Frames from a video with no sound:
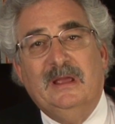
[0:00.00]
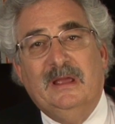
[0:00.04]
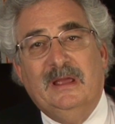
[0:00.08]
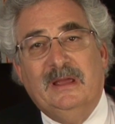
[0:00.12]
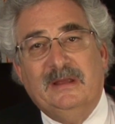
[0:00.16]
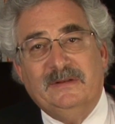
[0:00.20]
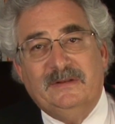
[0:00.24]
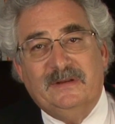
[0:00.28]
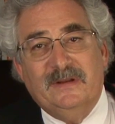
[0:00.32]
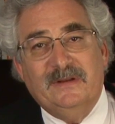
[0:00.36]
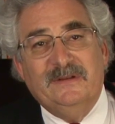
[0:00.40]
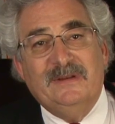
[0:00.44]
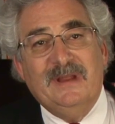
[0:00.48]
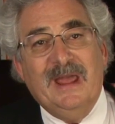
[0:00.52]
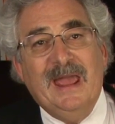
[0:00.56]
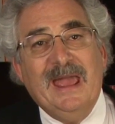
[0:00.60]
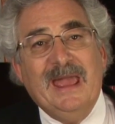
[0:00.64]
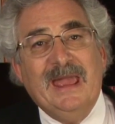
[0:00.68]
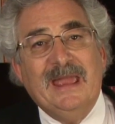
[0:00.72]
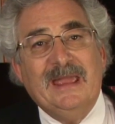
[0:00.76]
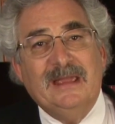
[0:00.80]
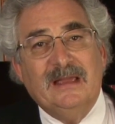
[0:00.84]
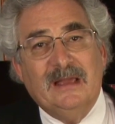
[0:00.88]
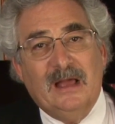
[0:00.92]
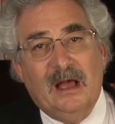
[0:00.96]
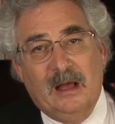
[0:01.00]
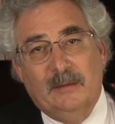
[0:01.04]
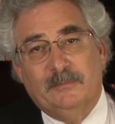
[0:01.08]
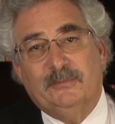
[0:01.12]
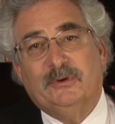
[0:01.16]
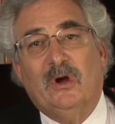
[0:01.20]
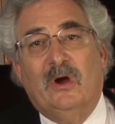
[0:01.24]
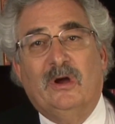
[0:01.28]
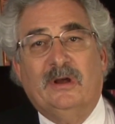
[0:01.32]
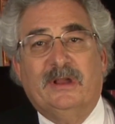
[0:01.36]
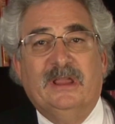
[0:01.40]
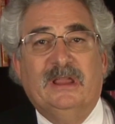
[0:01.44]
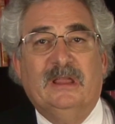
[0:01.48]
and today I'm
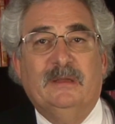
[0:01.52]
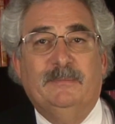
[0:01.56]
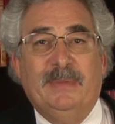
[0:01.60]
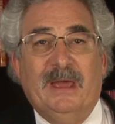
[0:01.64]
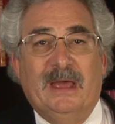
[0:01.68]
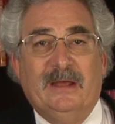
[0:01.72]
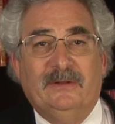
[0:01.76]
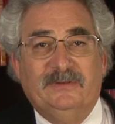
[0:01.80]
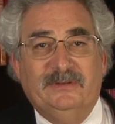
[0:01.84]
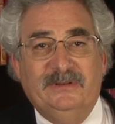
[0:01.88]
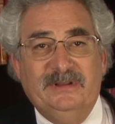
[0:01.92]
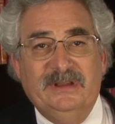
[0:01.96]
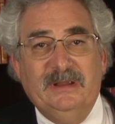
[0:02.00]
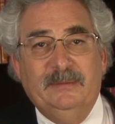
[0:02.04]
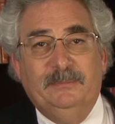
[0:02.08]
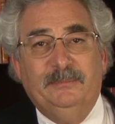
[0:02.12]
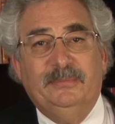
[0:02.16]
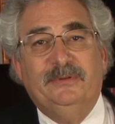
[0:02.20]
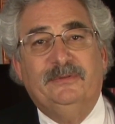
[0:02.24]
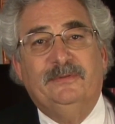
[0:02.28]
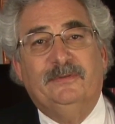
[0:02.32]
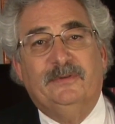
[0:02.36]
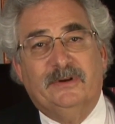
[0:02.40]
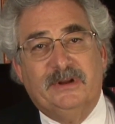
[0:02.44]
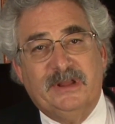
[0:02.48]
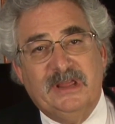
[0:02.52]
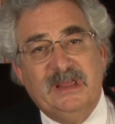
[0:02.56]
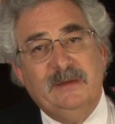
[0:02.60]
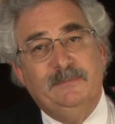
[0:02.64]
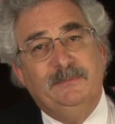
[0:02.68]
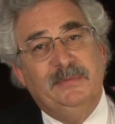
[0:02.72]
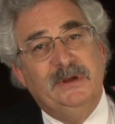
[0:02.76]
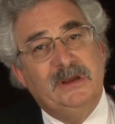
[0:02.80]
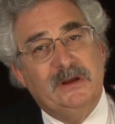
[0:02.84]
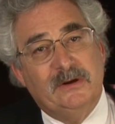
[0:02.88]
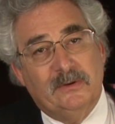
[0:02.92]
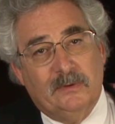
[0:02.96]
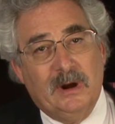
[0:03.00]
talking about tips for
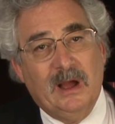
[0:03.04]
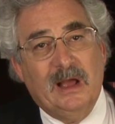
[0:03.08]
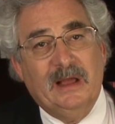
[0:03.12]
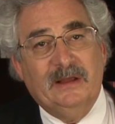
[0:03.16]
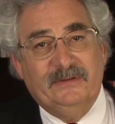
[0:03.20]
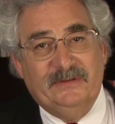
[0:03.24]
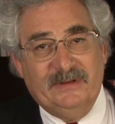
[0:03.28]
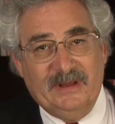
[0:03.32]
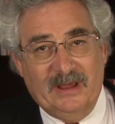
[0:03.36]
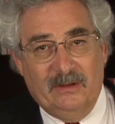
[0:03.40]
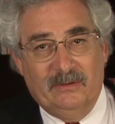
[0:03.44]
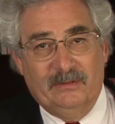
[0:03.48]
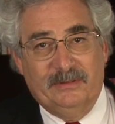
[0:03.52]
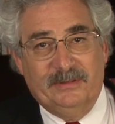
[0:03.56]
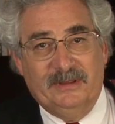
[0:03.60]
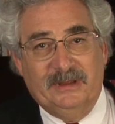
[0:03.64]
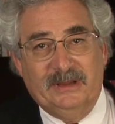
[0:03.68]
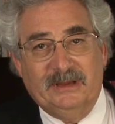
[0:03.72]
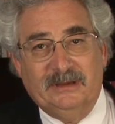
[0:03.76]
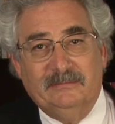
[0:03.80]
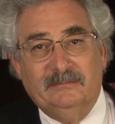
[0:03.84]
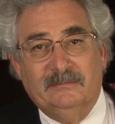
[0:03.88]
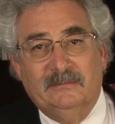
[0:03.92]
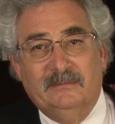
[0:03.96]
keeping your eyes healthy.